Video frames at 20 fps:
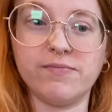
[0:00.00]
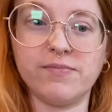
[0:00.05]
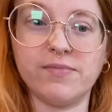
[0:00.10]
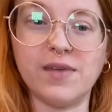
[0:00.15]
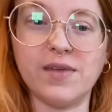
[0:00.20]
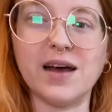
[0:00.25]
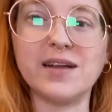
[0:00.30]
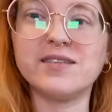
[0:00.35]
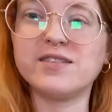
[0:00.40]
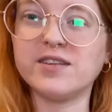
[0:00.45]

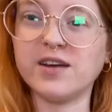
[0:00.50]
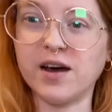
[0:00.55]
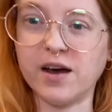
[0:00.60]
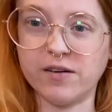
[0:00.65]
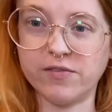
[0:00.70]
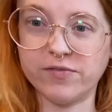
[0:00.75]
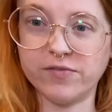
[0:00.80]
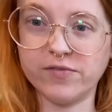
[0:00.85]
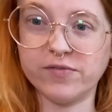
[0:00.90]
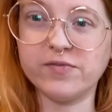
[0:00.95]
that's
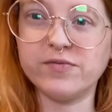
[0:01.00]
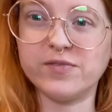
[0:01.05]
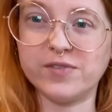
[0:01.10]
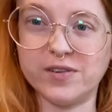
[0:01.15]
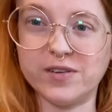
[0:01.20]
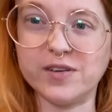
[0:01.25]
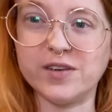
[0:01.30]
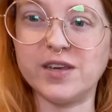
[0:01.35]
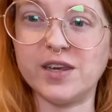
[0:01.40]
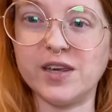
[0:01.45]
tough
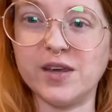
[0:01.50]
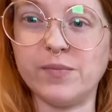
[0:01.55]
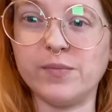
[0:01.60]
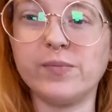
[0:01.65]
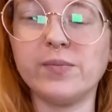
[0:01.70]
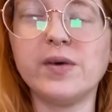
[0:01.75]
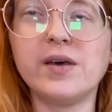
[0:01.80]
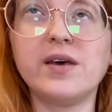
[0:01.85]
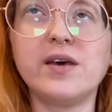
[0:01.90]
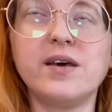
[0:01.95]
to keep.
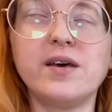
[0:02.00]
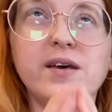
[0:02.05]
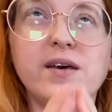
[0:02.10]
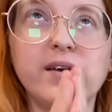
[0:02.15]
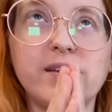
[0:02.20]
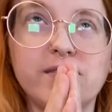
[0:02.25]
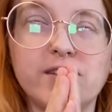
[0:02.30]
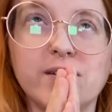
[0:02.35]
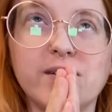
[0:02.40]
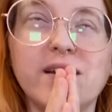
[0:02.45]

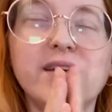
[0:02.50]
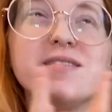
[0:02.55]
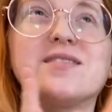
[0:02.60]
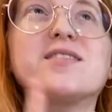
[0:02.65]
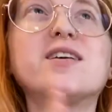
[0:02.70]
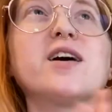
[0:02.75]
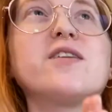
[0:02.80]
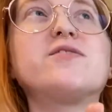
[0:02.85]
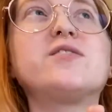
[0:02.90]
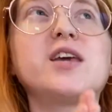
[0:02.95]

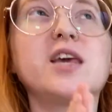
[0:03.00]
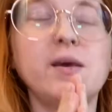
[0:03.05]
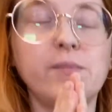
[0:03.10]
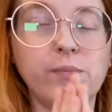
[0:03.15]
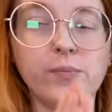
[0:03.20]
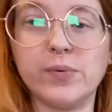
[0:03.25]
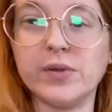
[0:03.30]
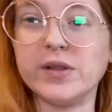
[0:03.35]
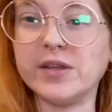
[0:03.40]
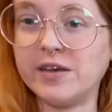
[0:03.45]
It's tough to
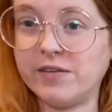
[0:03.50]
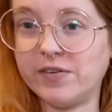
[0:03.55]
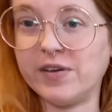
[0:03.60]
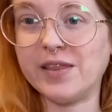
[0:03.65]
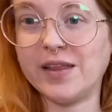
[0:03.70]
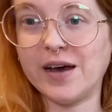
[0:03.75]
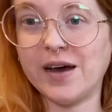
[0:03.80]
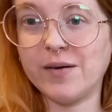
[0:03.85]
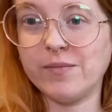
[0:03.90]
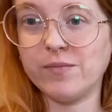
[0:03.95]
keep belief
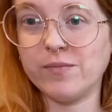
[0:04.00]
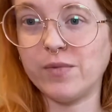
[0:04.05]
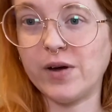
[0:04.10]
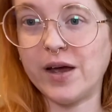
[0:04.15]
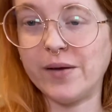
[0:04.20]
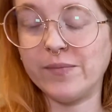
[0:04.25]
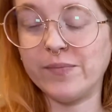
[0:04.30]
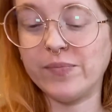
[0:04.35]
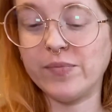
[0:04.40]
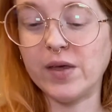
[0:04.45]
in that,
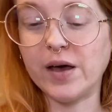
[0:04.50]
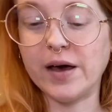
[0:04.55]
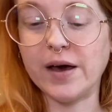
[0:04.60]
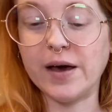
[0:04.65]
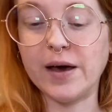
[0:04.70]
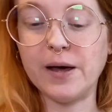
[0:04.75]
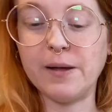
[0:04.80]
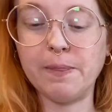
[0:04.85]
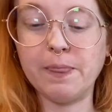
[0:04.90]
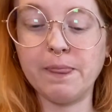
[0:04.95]
right?
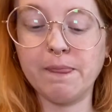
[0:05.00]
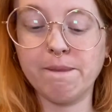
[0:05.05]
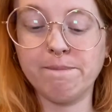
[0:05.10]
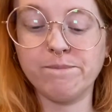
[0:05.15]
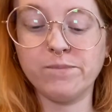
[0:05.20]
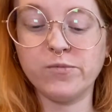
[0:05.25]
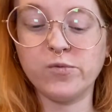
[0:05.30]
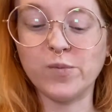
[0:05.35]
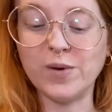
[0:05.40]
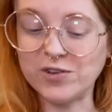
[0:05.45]

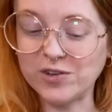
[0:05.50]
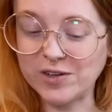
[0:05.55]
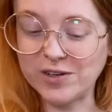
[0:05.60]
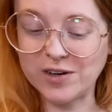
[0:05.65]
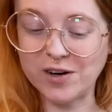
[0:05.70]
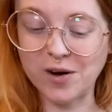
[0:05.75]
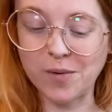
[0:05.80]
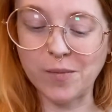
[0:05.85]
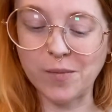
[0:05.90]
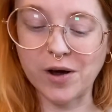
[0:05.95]
Especially
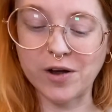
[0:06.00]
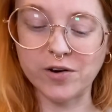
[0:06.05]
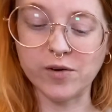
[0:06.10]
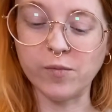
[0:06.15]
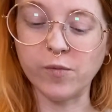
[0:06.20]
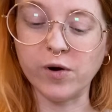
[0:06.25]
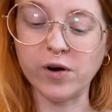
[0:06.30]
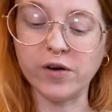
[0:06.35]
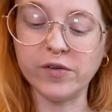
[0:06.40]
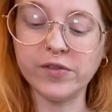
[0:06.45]
in our
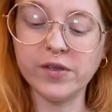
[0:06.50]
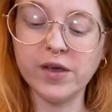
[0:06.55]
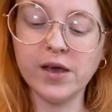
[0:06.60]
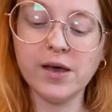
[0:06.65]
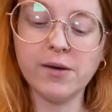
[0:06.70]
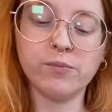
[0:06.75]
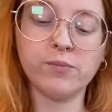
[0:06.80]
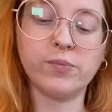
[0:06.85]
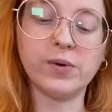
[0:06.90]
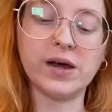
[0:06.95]
modern world,
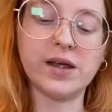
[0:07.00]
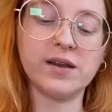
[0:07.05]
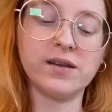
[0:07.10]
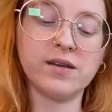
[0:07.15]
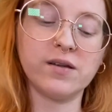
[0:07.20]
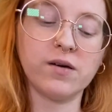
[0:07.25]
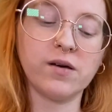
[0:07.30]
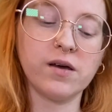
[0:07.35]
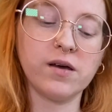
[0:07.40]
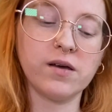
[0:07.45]

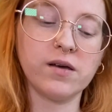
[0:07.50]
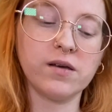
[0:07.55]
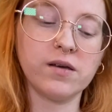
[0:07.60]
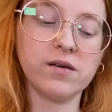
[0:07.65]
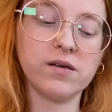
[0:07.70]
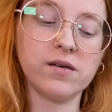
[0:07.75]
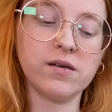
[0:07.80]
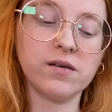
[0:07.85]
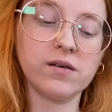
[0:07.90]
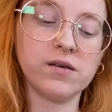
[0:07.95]
but
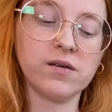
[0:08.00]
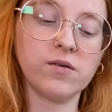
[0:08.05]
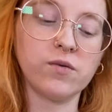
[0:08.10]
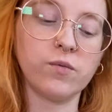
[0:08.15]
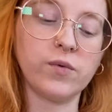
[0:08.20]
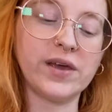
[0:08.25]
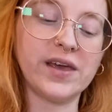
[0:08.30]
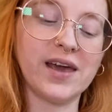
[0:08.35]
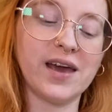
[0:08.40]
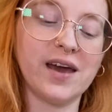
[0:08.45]

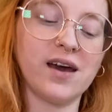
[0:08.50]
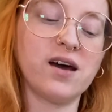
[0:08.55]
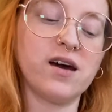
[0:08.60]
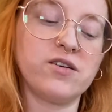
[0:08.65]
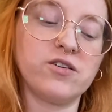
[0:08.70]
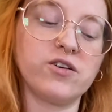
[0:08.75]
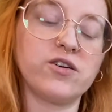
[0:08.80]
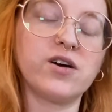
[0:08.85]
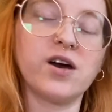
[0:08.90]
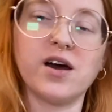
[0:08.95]
we can't
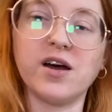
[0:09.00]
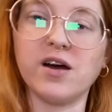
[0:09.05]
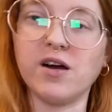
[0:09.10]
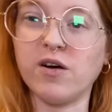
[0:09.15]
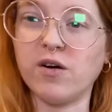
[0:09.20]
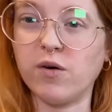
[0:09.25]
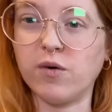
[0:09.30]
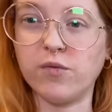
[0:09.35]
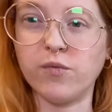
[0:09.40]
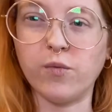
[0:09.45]
undercut
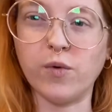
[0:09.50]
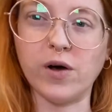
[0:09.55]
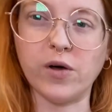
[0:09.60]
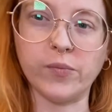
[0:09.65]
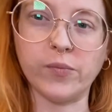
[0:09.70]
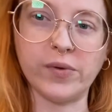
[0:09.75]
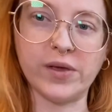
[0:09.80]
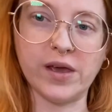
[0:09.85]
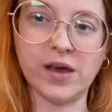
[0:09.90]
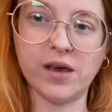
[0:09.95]
our own
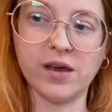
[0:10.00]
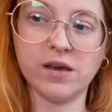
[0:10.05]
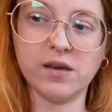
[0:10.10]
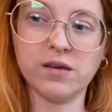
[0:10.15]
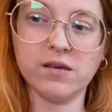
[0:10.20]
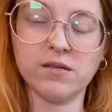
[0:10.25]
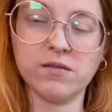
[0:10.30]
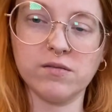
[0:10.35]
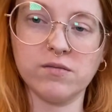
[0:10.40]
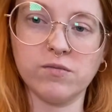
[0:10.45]
well-being.
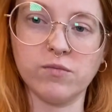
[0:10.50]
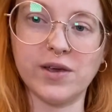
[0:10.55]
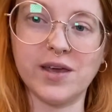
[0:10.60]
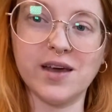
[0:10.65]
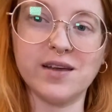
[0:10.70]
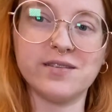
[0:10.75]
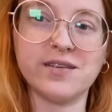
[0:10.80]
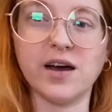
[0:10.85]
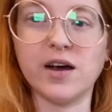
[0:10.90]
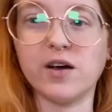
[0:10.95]
We
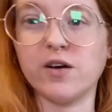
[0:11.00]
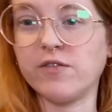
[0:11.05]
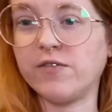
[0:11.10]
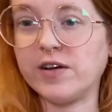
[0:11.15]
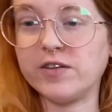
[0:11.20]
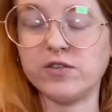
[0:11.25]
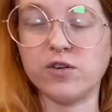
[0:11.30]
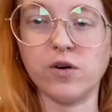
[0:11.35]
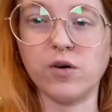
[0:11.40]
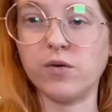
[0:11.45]
can't
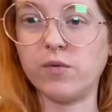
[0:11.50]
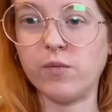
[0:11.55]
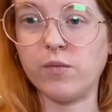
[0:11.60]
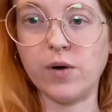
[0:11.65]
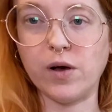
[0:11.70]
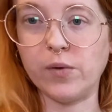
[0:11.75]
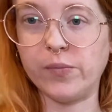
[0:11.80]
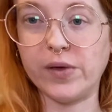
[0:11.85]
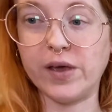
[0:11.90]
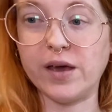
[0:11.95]
sacrifice our own
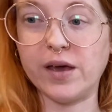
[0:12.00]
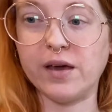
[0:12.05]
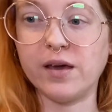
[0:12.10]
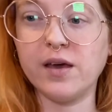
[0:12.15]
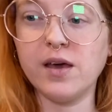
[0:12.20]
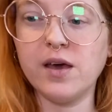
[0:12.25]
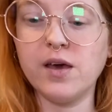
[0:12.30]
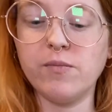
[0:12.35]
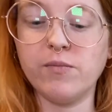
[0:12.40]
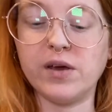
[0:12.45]

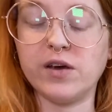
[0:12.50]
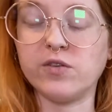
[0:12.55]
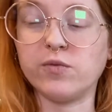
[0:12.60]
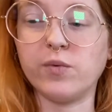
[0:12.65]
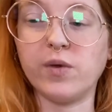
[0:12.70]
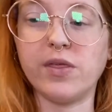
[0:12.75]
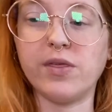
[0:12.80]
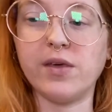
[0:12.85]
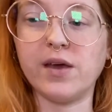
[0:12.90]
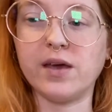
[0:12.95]
well-being because
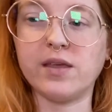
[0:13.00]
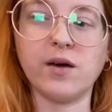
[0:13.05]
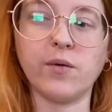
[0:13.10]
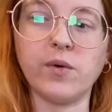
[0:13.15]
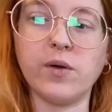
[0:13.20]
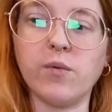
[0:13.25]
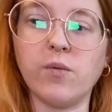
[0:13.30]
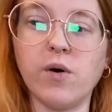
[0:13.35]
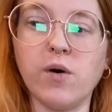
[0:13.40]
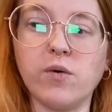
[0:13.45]
we think that
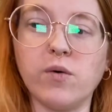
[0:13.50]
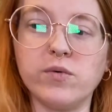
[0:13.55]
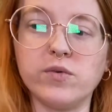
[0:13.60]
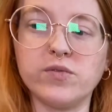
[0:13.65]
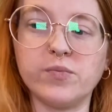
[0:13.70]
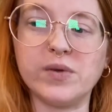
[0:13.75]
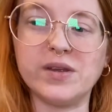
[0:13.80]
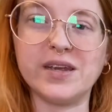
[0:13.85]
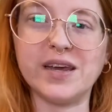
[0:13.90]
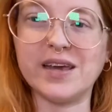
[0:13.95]
we
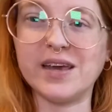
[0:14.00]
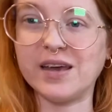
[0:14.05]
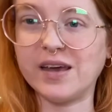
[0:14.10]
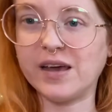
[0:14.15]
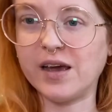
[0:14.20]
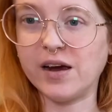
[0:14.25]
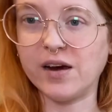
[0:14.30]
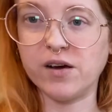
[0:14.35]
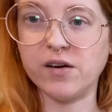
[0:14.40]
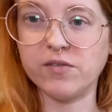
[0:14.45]
won't be taken
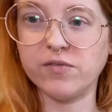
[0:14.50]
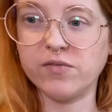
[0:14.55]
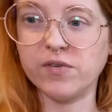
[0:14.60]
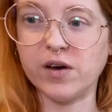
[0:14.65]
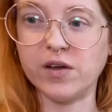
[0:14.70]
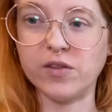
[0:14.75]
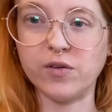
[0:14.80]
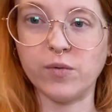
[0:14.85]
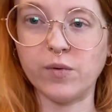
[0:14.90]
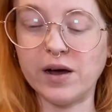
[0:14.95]
care of
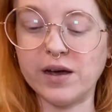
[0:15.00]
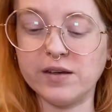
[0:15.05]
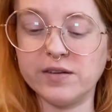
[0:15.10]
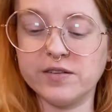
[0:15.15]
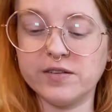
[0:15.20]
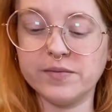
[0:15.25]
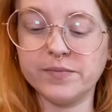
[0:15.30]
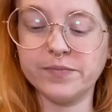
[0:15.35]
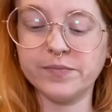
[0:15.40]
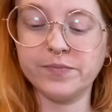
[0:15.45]

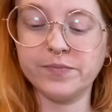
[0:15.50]
otherwise.